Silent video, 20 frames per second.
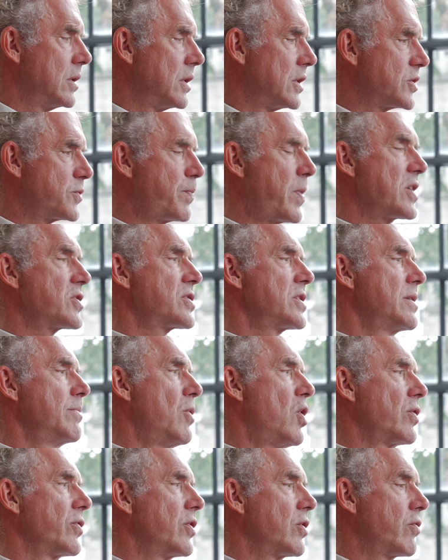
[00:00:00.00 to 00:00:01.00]
especially
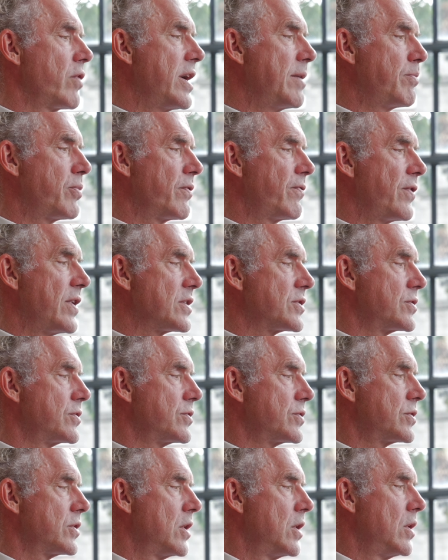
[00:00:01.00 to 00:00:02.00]
among the great
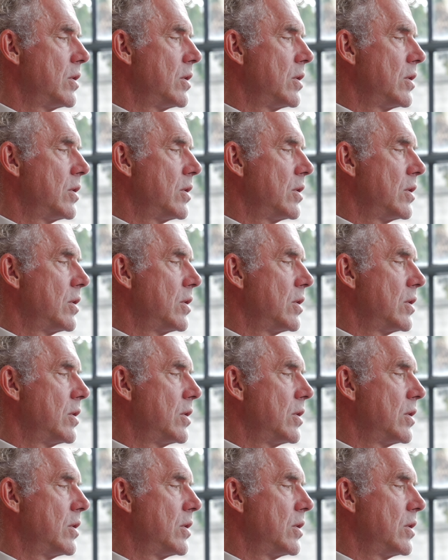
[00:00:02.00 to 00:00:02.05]
professors,